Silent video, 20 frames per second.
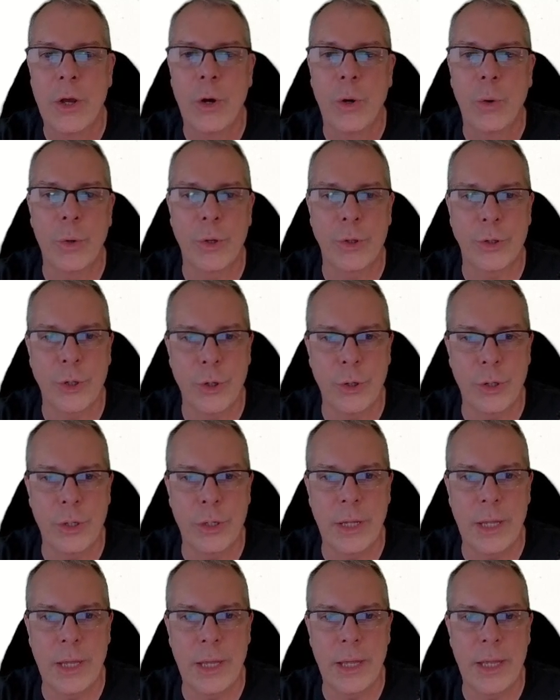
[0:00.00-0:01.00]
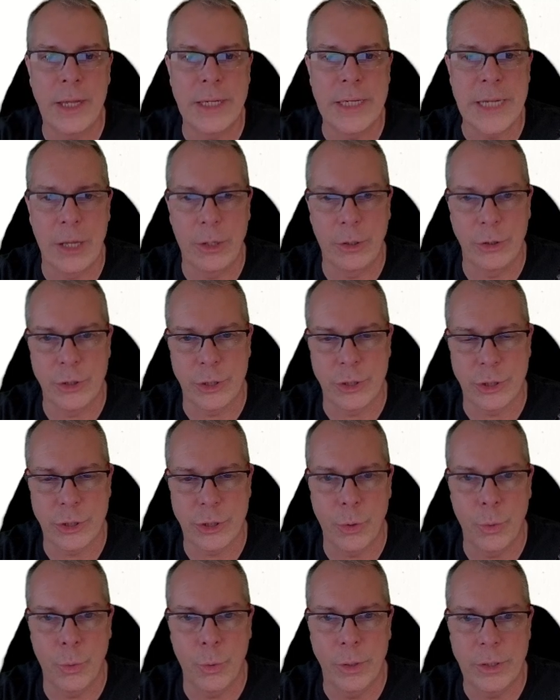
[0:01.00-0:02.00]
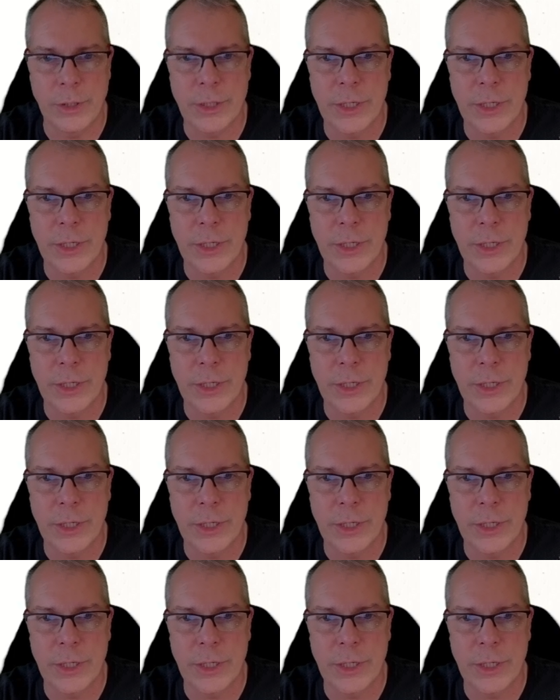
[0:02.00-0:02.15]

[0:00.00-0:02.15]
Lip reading: with good intelligence scores.